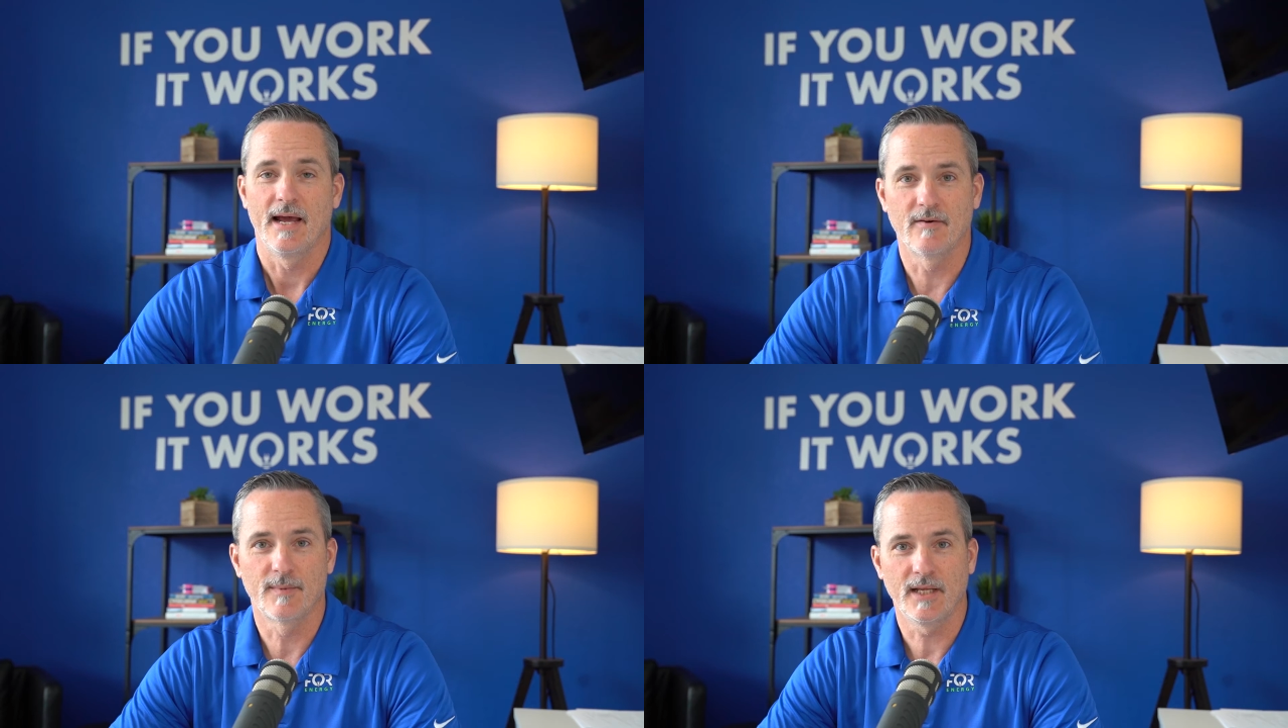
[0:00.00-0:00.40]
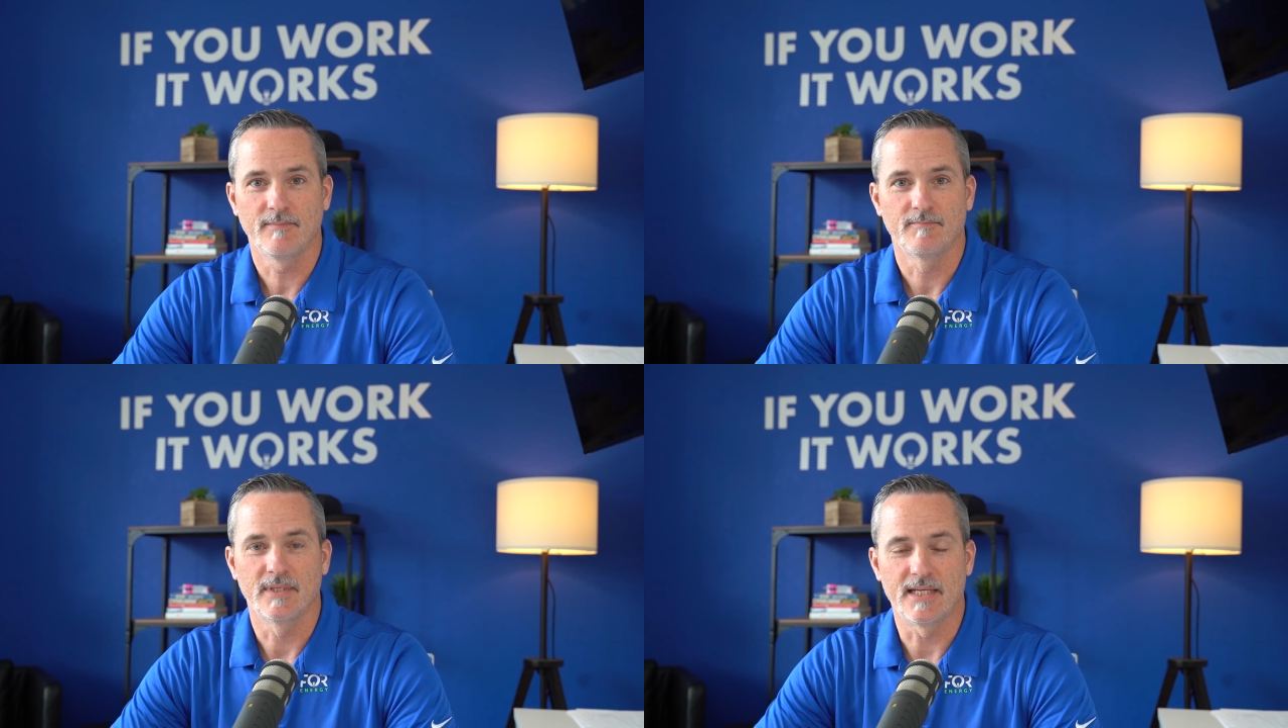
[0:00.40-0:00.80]
everybody,
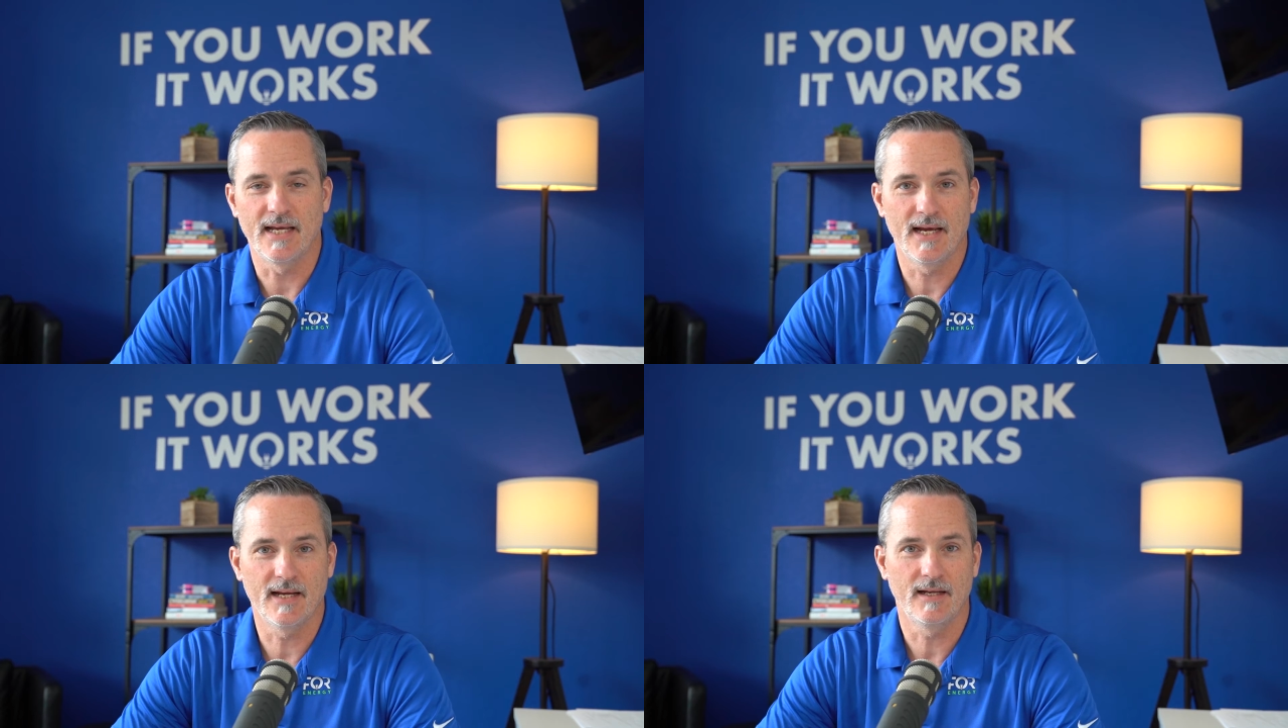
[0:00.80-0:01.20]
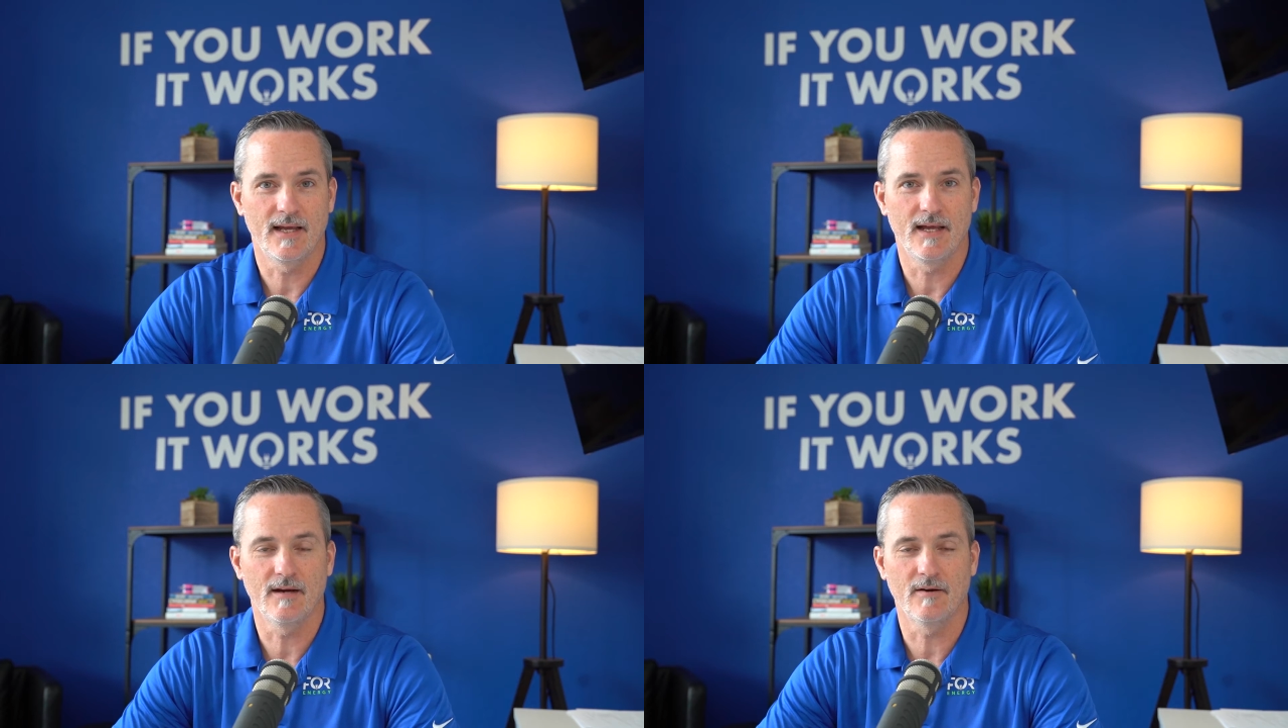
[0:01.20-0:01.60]
Dan
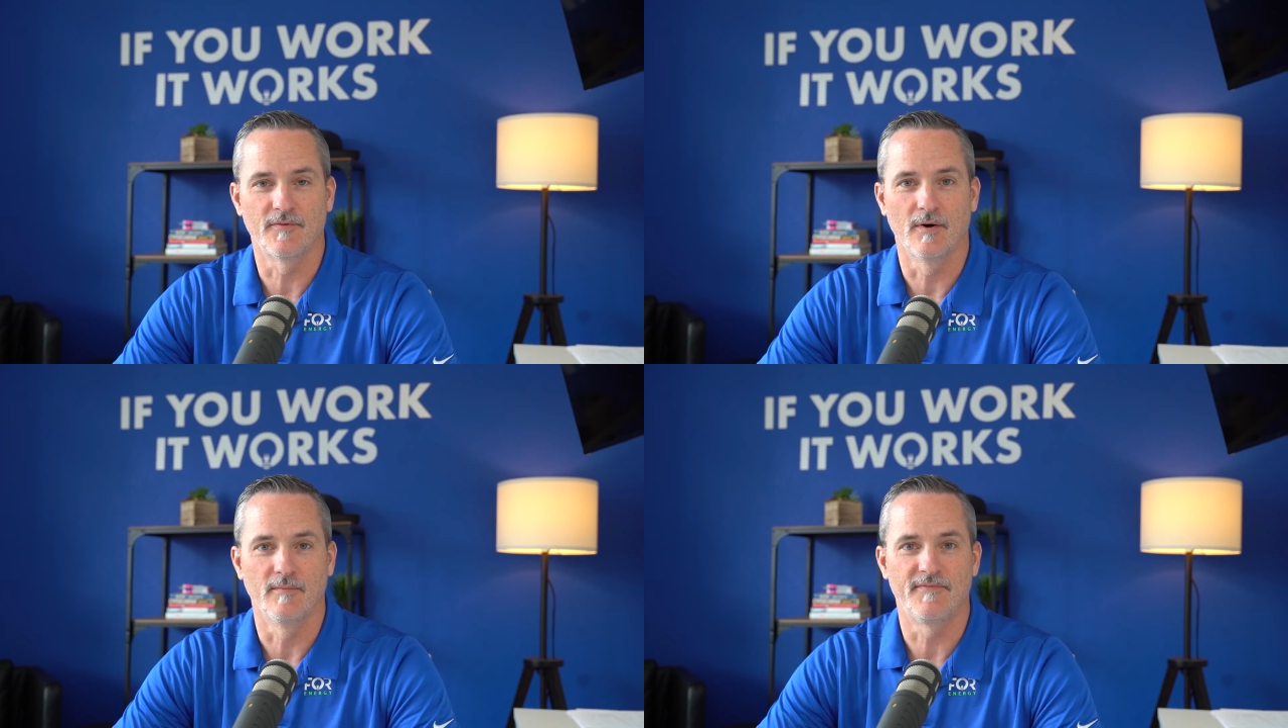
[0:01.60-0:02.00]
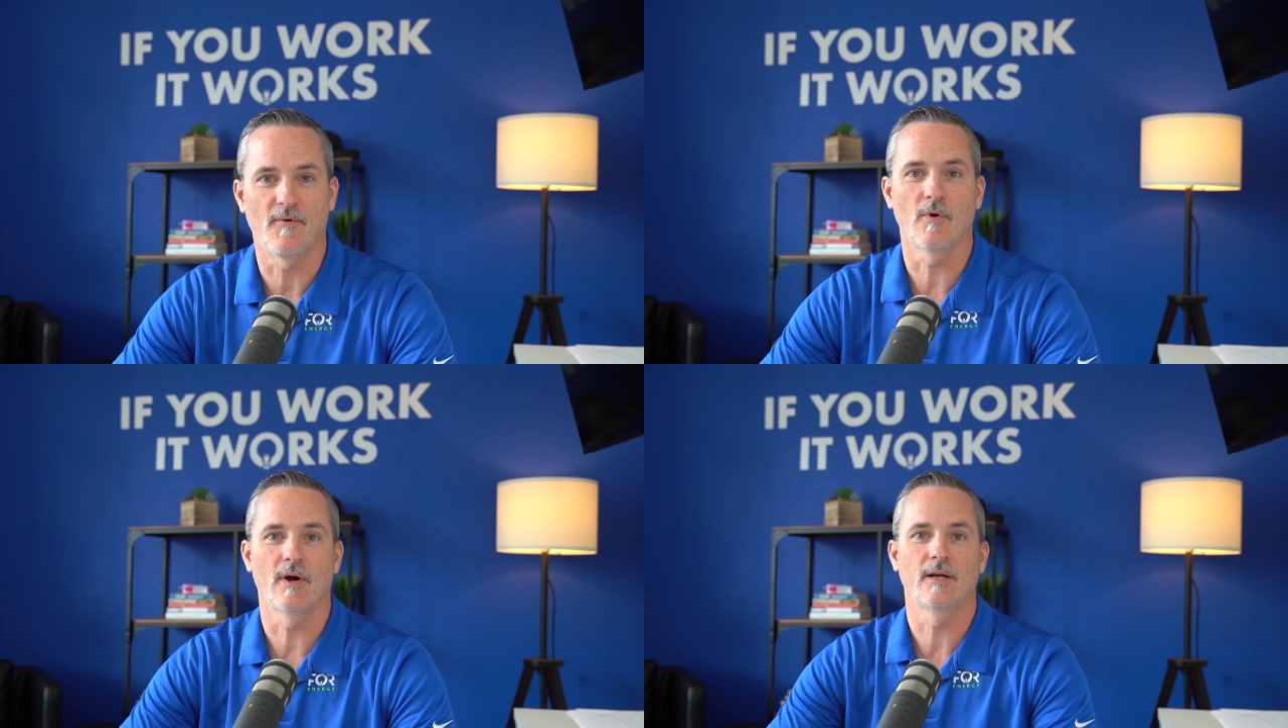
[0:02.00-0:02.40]
here from
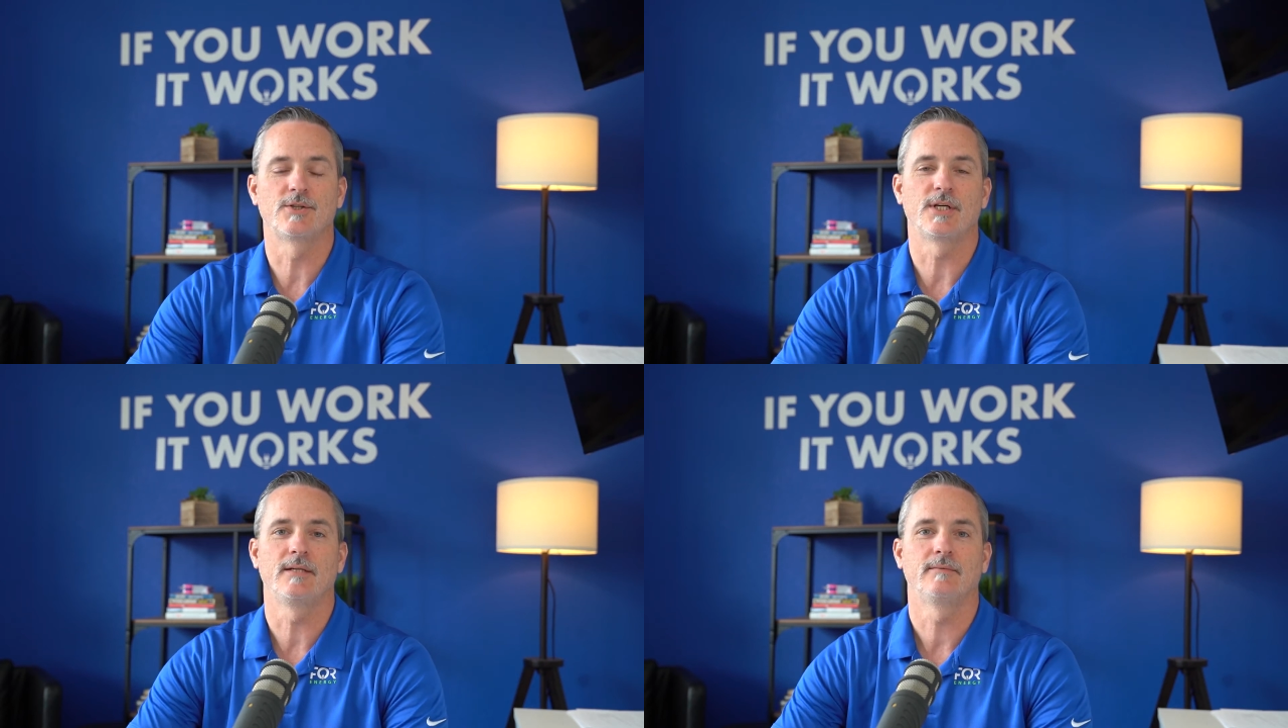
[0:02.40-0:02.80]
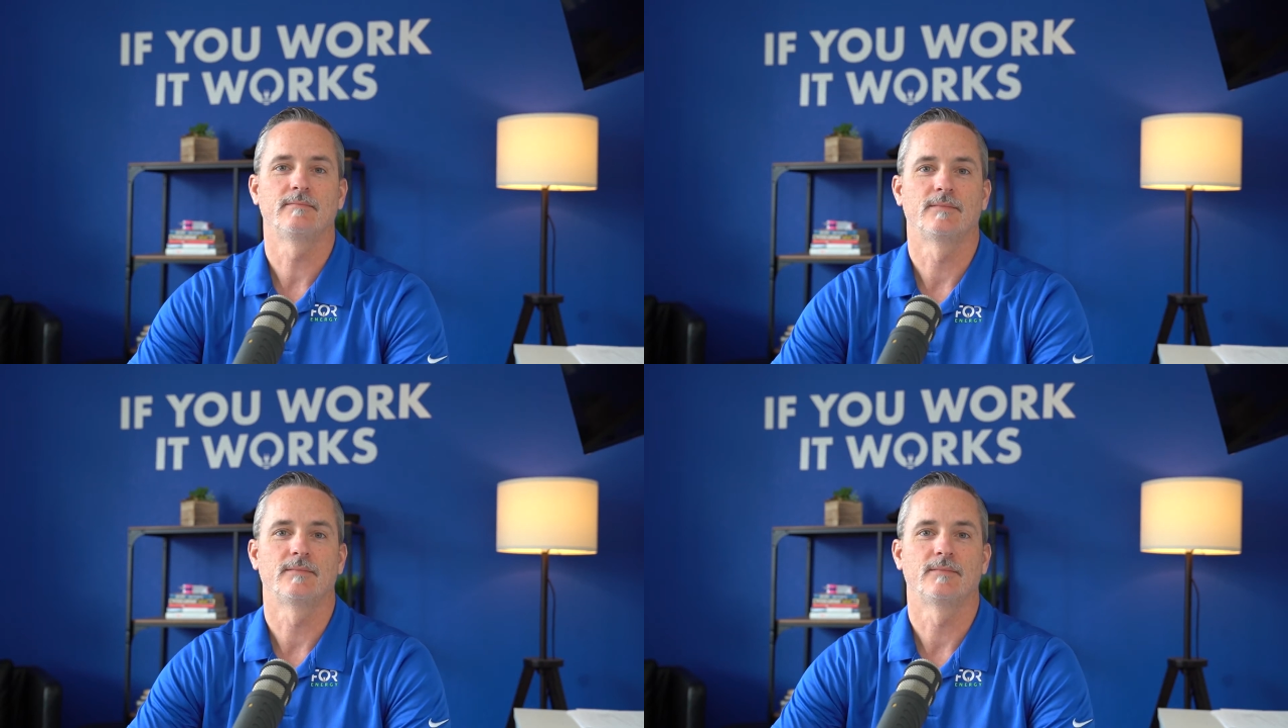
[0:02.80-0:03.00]
4Energy,